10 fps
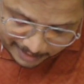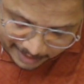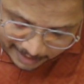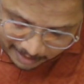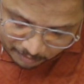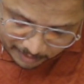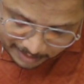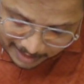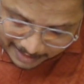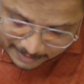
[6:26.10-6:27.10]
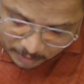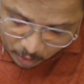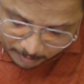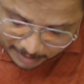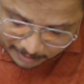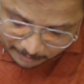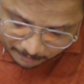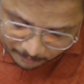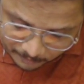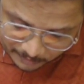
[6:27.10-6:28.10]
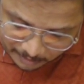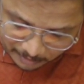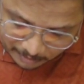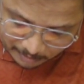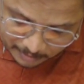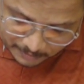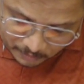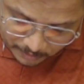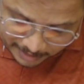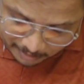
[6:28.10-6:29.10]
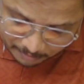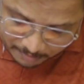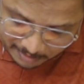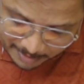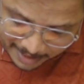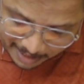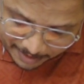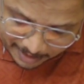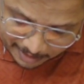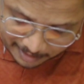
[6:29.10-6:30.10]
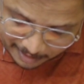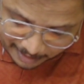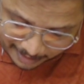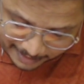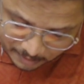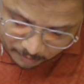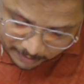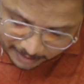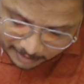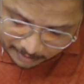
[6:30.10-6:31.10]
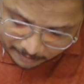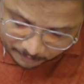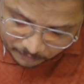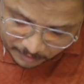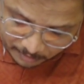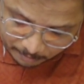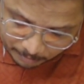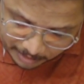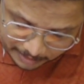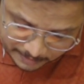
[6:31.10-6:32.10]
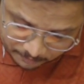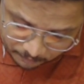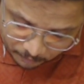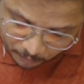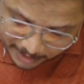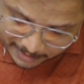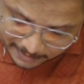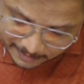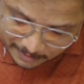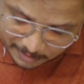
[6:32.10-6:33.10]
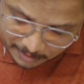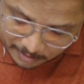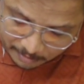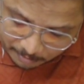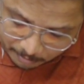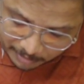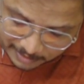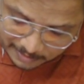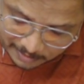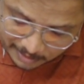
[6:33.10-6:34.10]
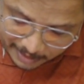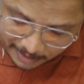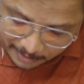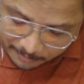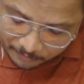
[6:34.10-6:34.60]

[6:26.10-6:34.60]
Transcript: take one s common. So here we will be having s square plus 4s plus 3.